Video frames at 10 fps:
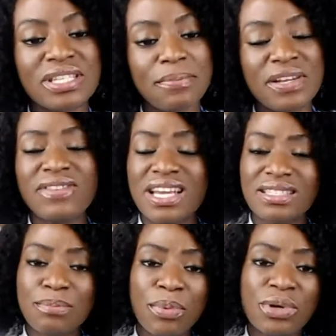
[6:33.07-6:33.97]
I believe that
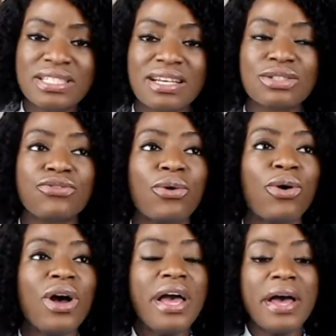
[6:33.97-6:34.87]
it's important
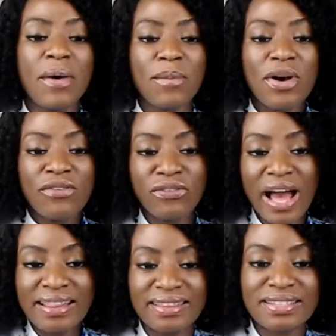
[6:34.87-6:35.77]
for
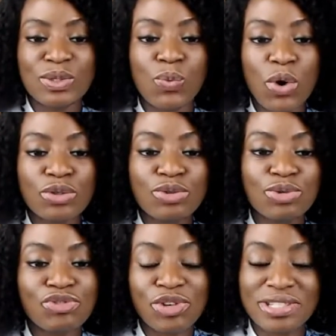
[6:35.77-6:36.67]
fathers want
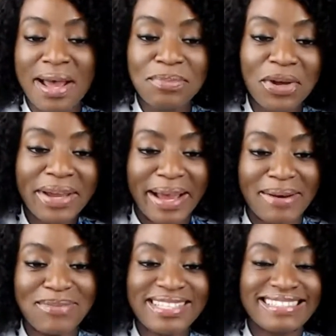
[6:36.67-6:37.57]
to trust. I'm not
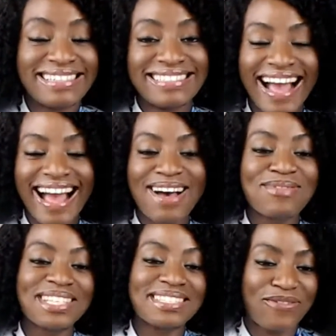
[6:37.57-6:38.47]

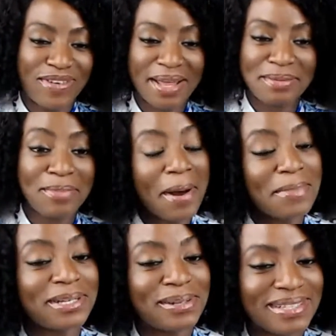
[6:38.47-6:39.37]
a father, but
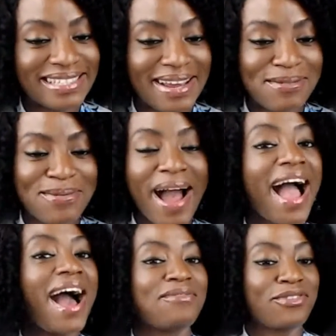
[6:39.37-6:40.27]
I'm a daughter.
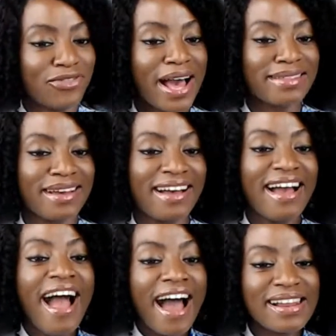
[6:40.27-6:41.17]
I have a father,
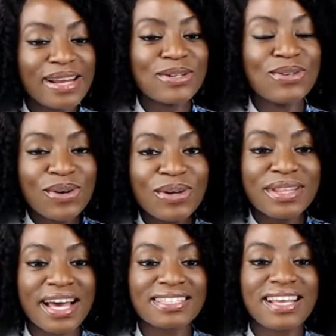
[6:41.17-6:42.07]
and I
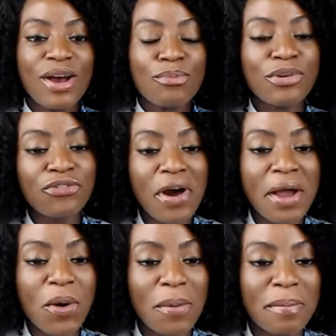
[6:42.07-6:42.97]
know that before
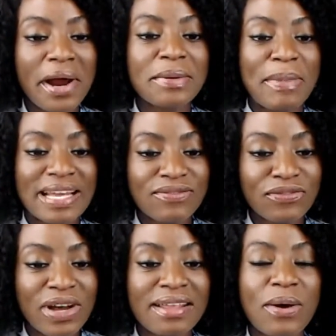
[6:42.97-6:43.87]
I got married, my
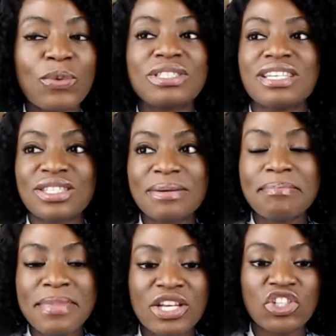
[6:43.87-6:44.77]
father wanted to
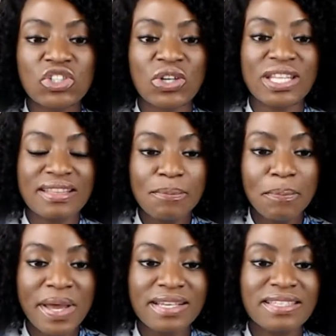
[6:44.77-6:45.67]
make sure that the
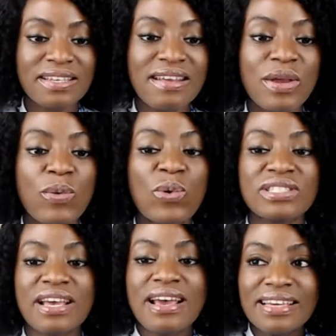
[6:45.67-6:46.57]
person he
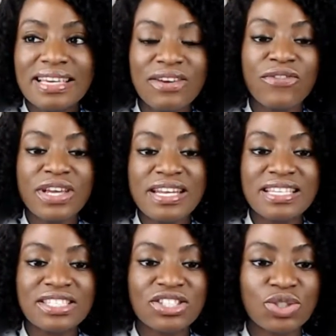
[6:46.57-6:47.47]
was giving
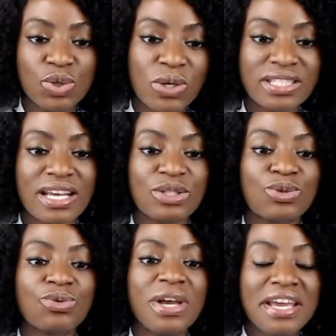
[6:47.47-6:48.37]
his daughter
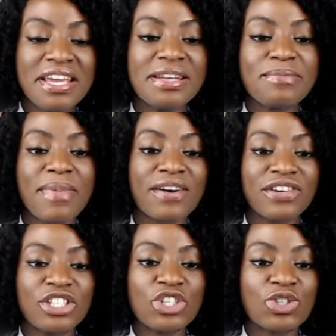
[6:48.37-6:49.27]
to in
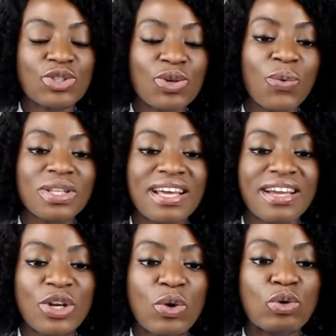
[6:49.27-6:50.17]
marriage is someone
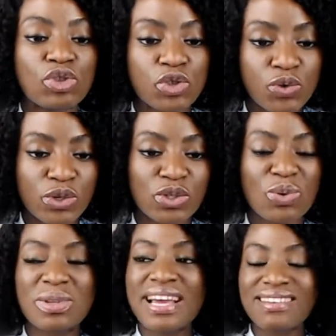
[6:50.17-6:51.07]
that he could trust,
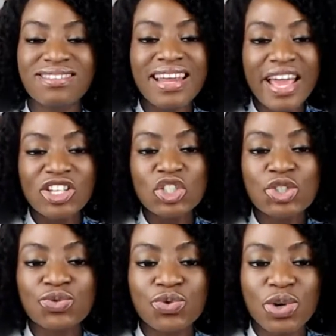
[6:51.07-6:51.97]
someone that he could
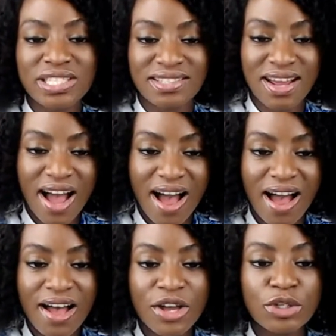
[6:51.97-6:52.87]
entrust
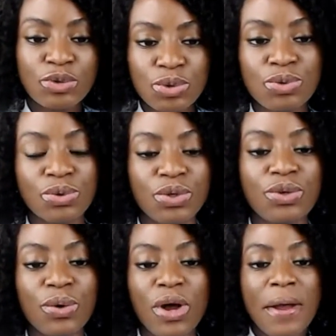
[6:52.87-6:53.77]
her to,
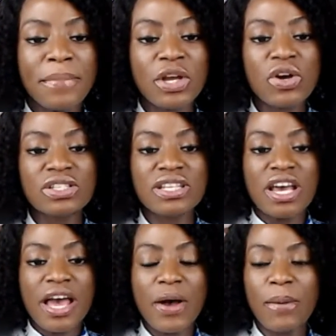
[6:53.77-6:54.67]
because
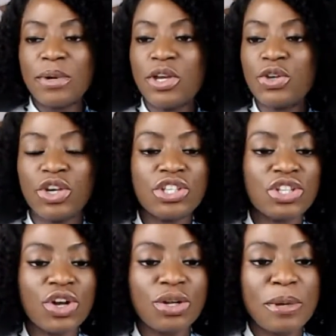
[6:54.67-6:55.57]
he's
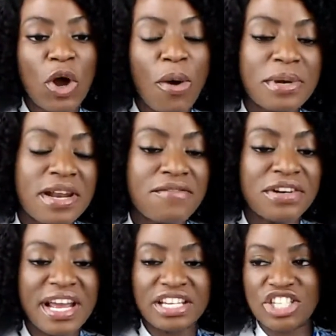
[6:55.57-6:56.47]
not going to be coming
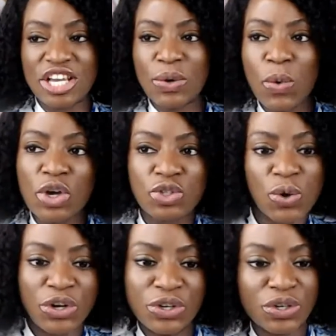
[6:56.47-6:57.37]
every day and checking what's
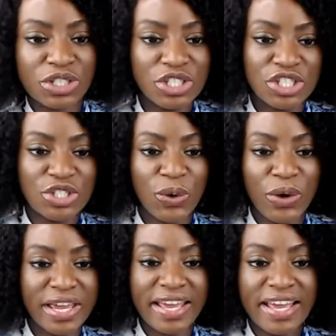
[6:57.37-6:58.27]
going on. Is she
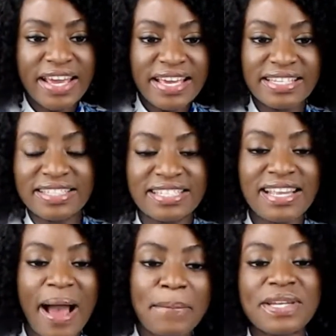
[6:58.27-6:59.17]
okay? Is
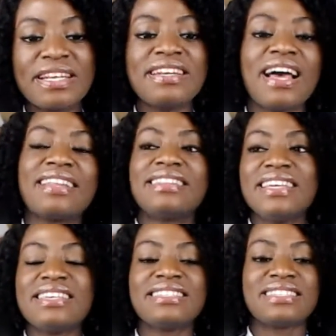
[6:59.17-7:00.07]
this happening? And
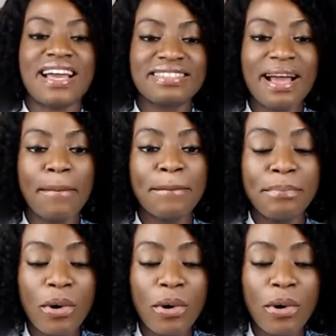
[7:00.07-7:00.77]
things like that.